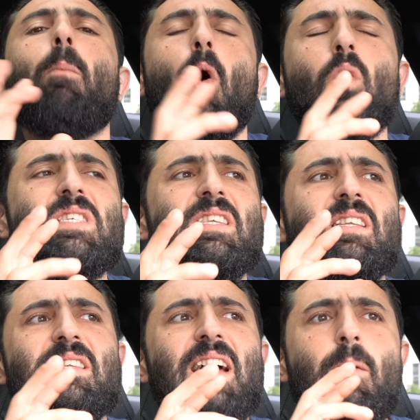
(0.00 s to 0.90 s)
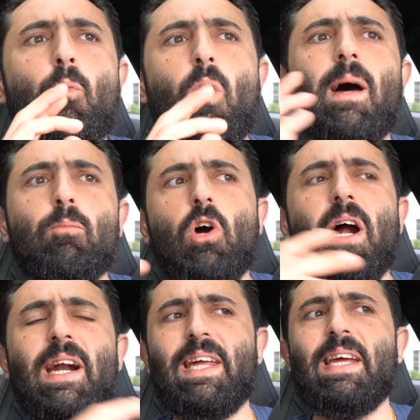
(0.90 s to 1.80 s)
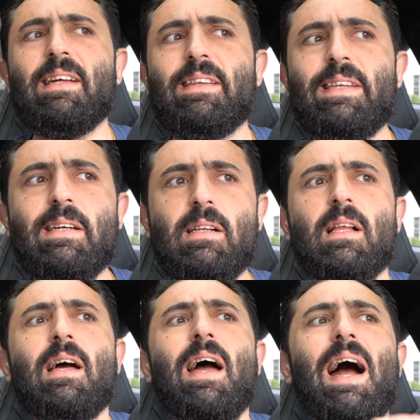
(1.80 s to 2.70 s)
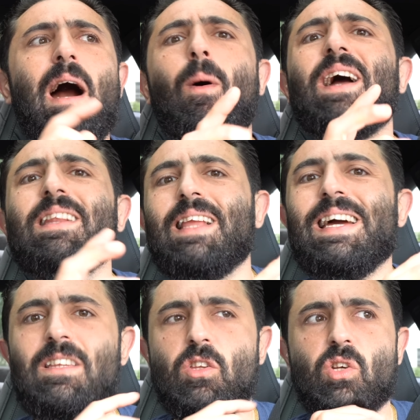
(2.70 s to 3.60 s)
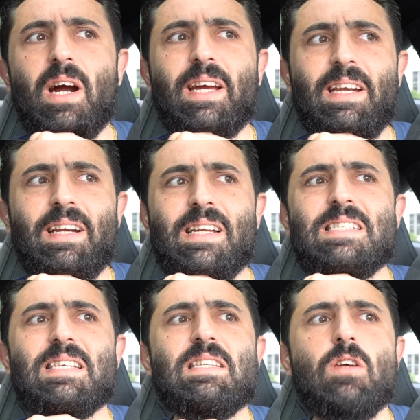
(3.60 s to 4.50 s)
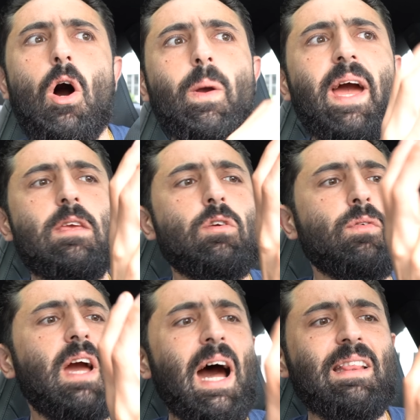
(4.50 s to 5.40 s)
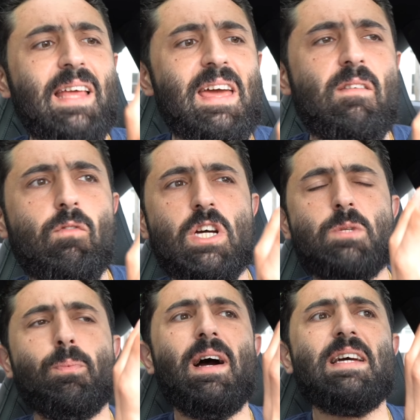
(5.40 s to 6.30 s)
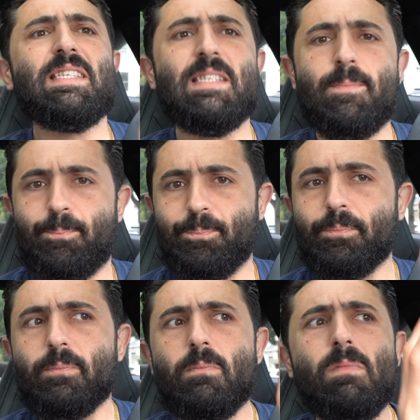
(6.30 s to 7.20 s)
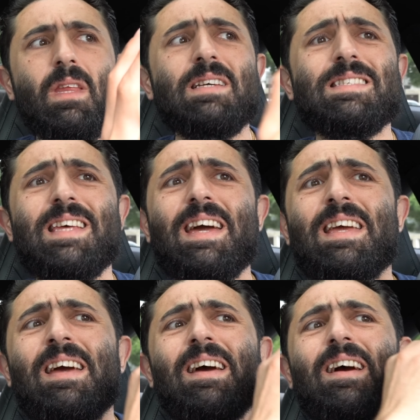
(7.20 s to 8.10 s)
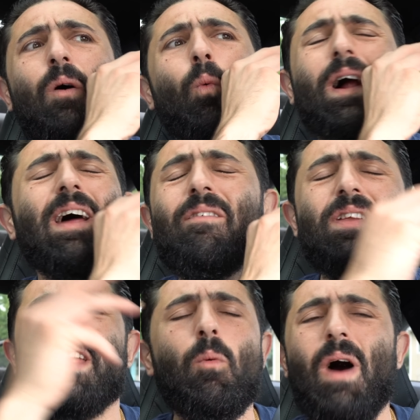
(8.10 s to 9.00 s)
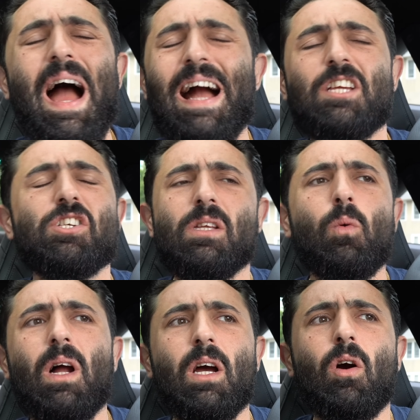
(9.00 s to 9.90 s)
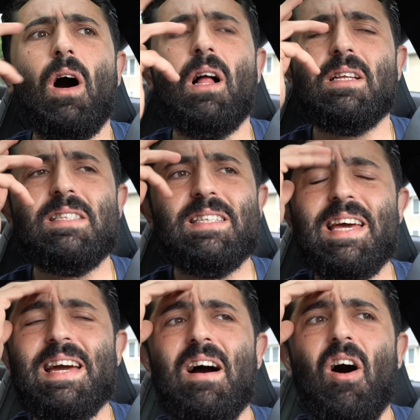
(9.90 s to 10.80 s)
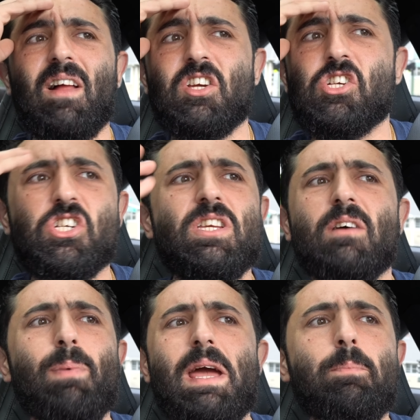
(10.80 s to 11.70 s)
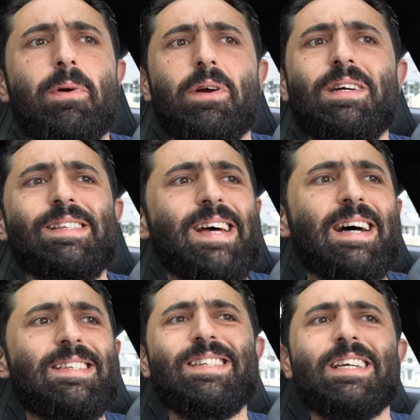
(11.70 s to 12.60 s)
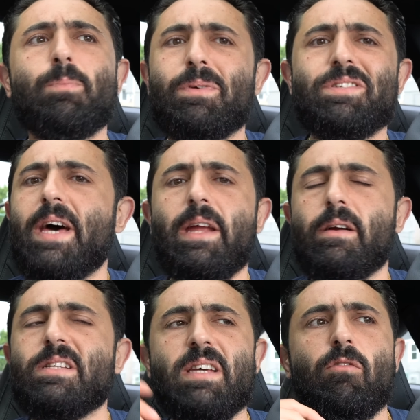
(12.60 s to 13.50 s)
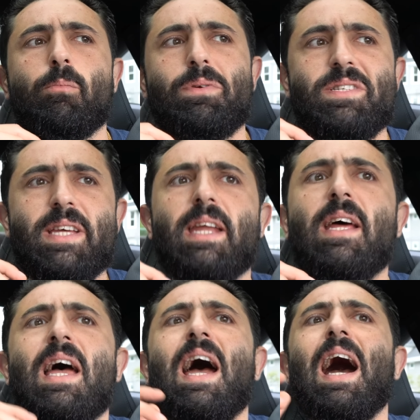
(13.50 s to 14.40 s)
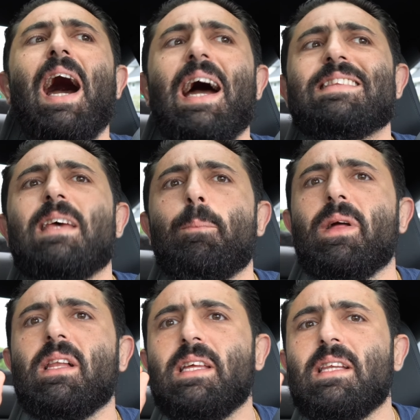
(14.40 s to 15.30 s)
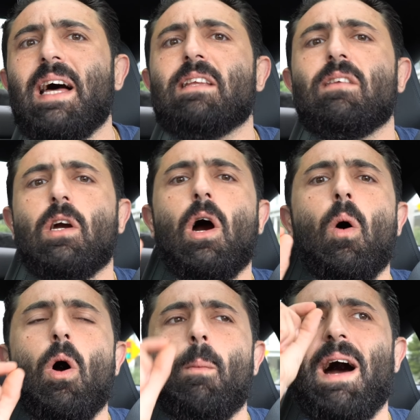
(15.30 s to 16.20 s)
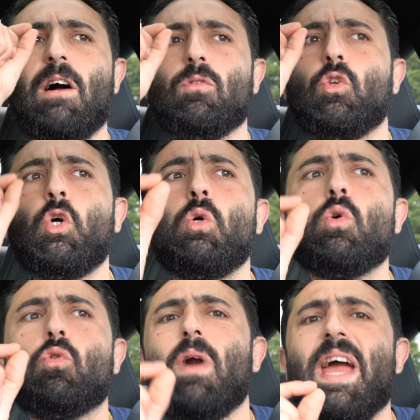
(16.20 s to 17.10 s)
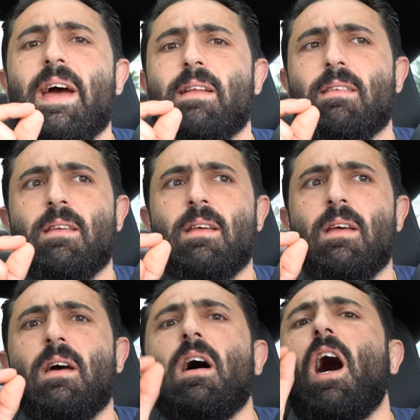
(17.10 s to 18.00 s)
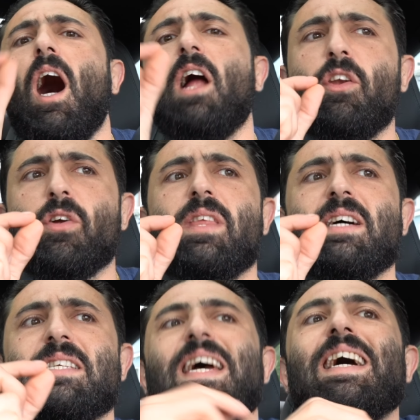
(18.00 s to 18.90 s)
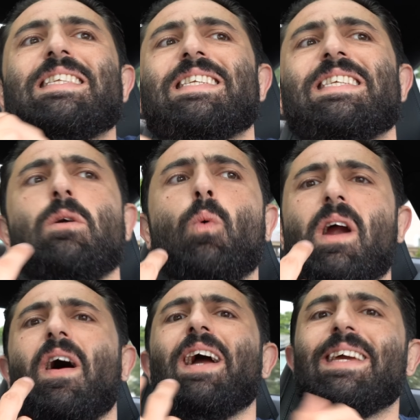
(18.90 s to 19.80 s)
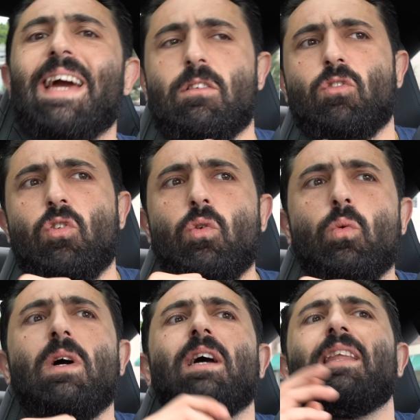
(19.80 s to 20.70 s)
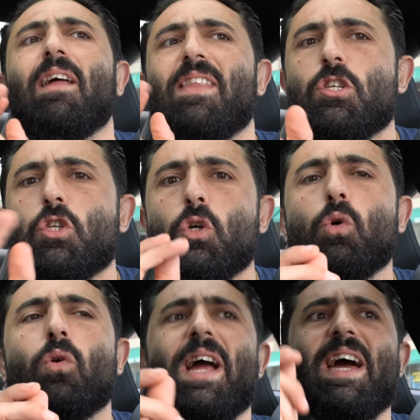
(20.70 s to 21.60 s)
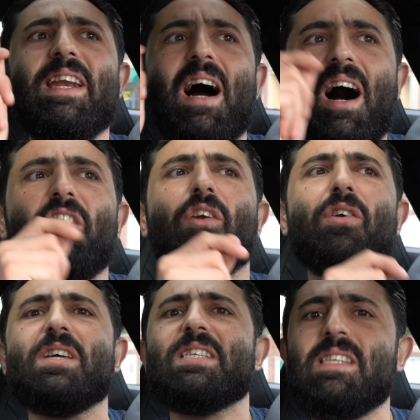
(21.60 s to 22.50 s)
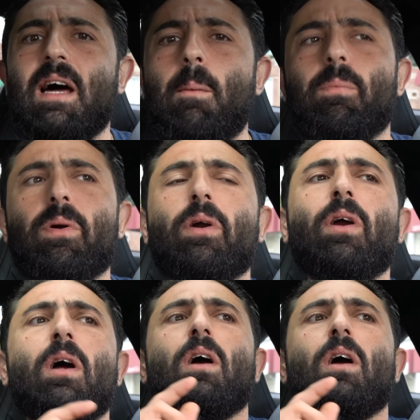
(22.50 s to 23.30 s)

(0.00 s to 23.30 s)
most of the time when I'm targeting a deal, how I like to target it is okay, you've got the invoice price, say, whatever they will actually want to call it. Say on the sheet of paper, it's at 6% or 7%. I typically like to go about $2,000 under this and see where I get to. Now, this $2,000 under this number